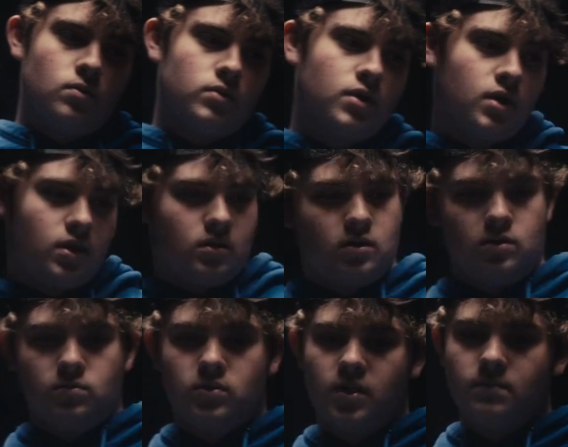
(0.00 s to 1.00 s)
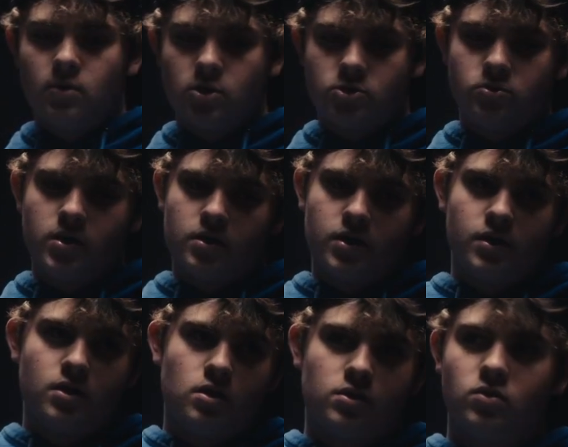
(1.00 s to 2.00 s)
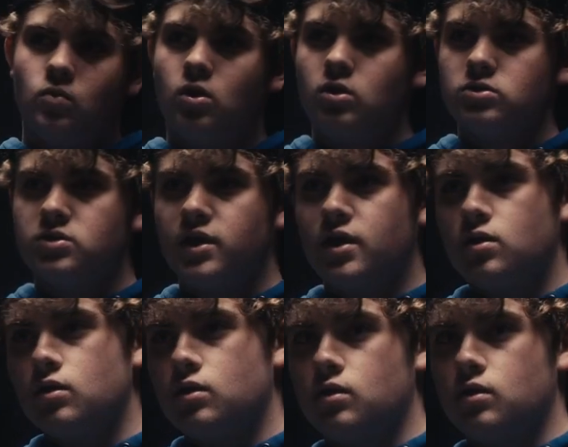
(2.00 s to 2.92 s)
when they marched around and knocked the walls down?